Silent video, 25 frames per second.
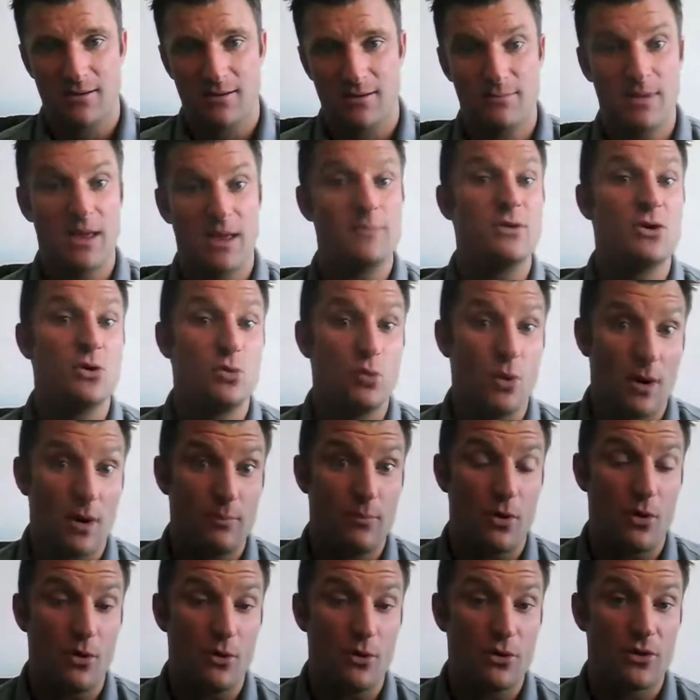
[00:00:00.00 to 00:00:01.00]
Maybe you want
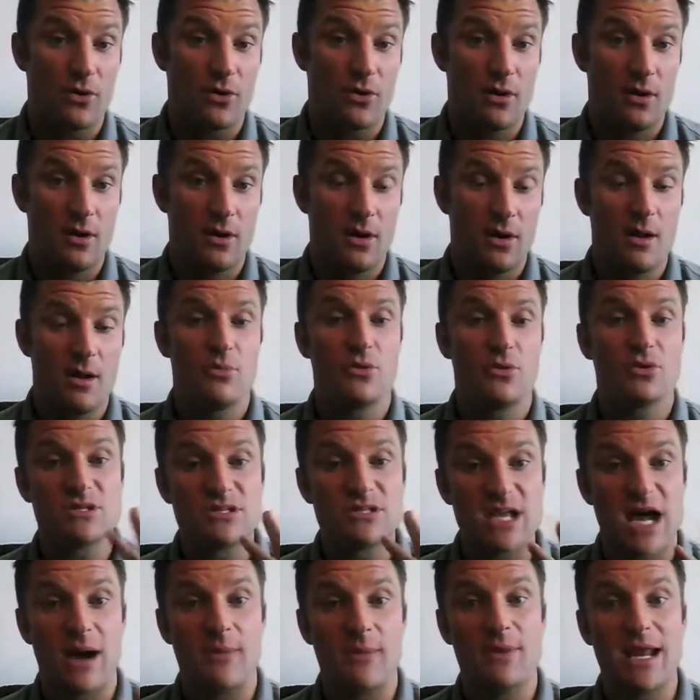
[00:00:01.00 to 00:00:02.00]
both. But let's
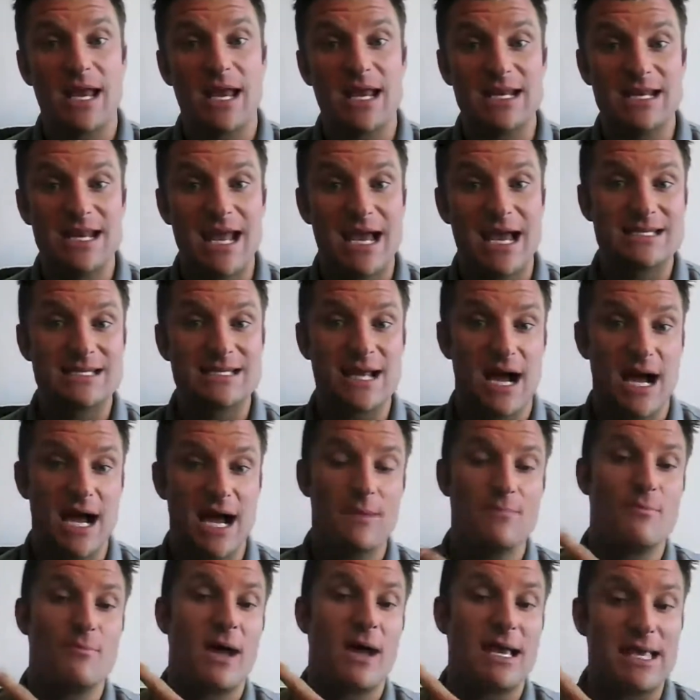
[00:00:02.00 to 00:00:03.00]
dominate net
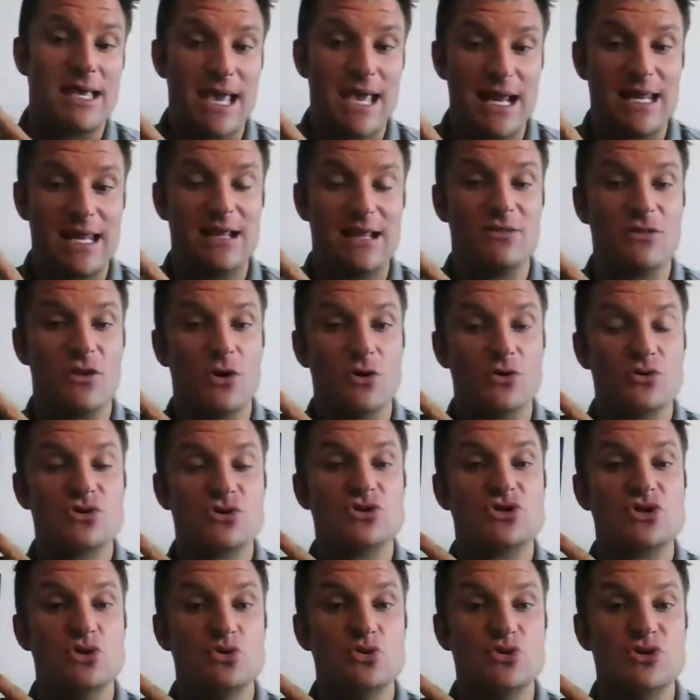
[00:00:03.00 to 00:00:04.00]
time by getting those
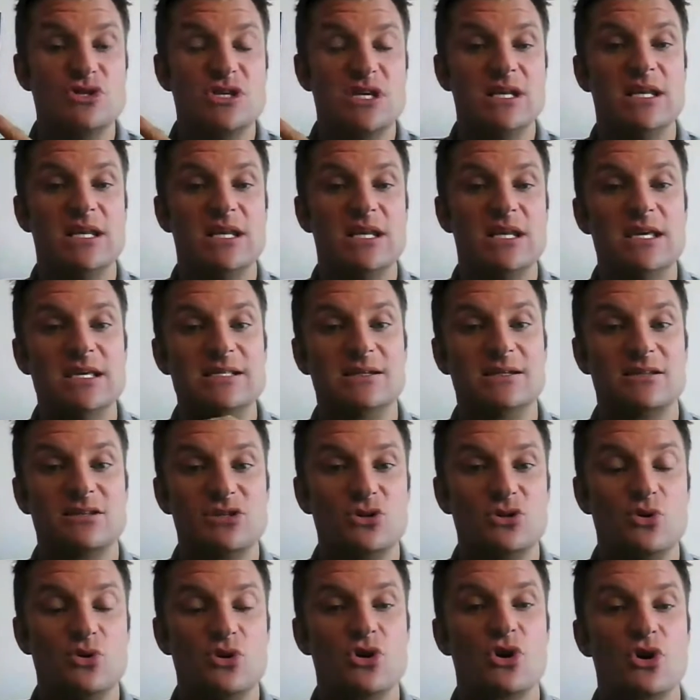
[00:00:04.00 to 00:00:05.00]
2 CDs to
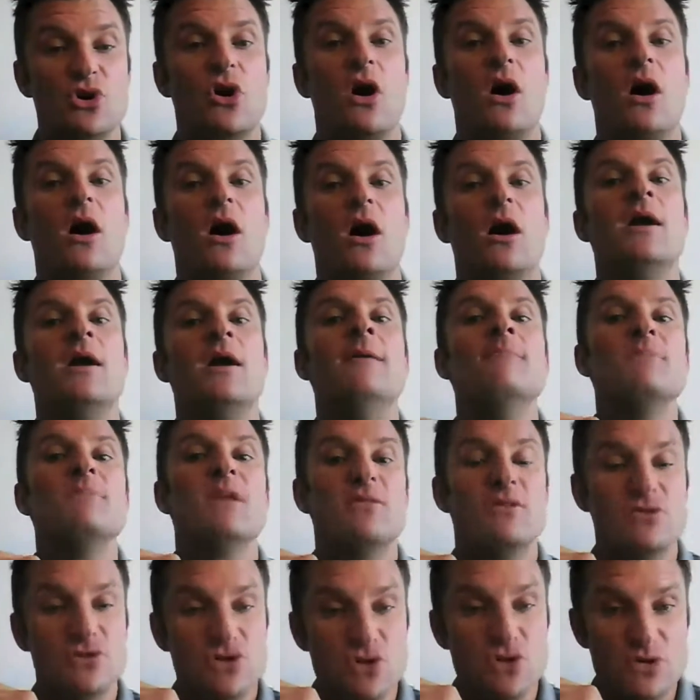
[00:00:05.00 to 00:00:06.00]
listen to in your car
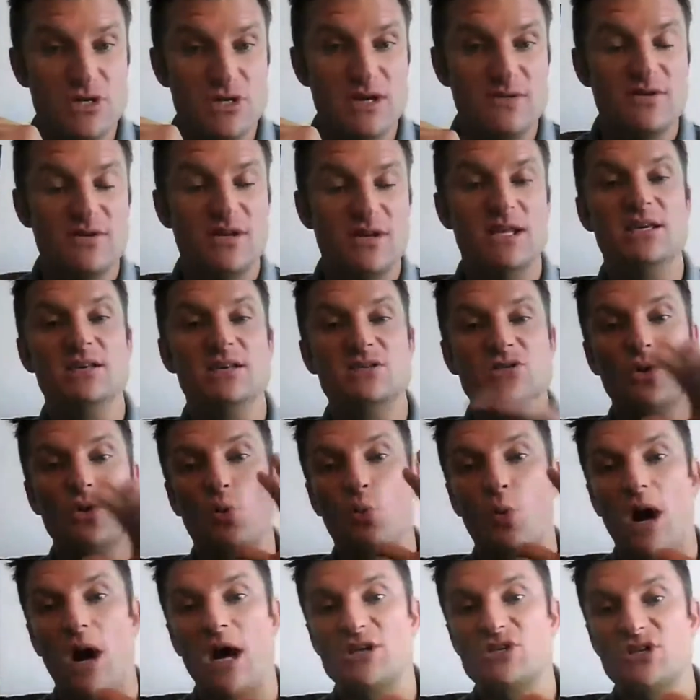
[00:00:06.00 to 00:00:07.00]
and the 2
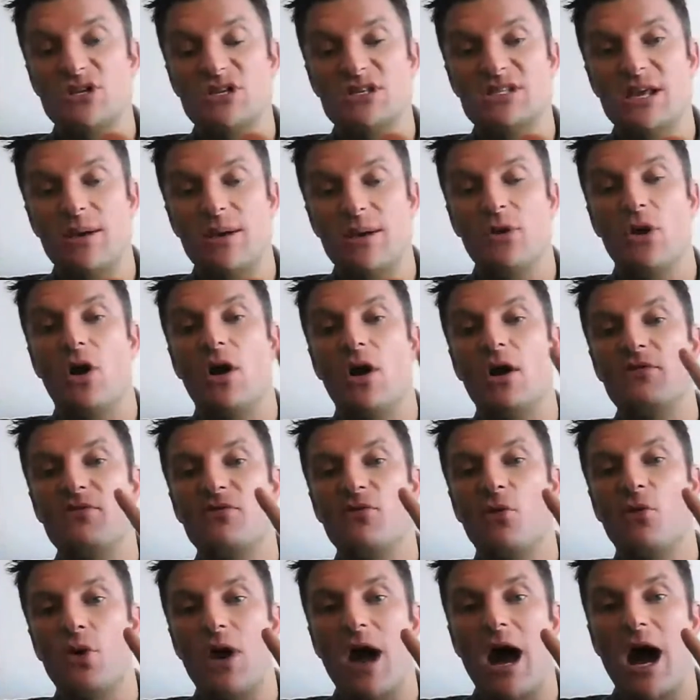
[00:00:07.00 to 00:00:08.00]
DVDs to watch the
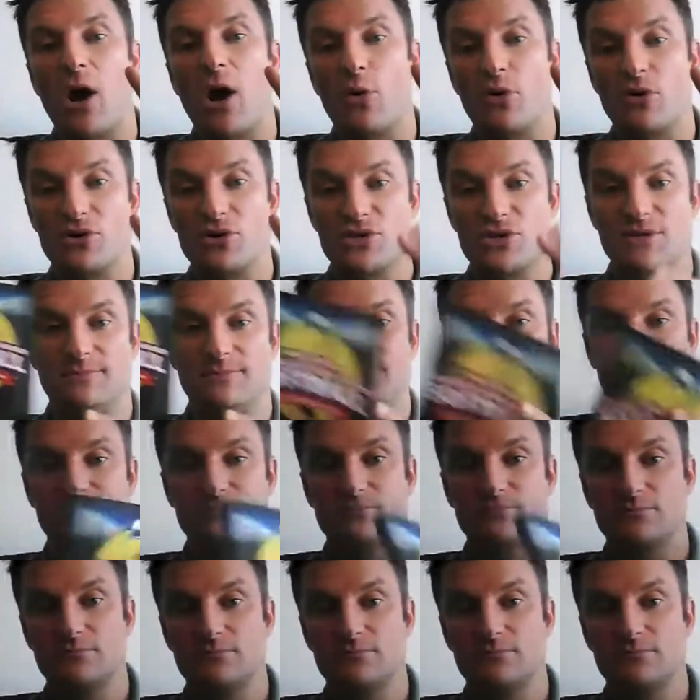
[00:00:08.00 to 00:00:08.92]
seminar 4 hours.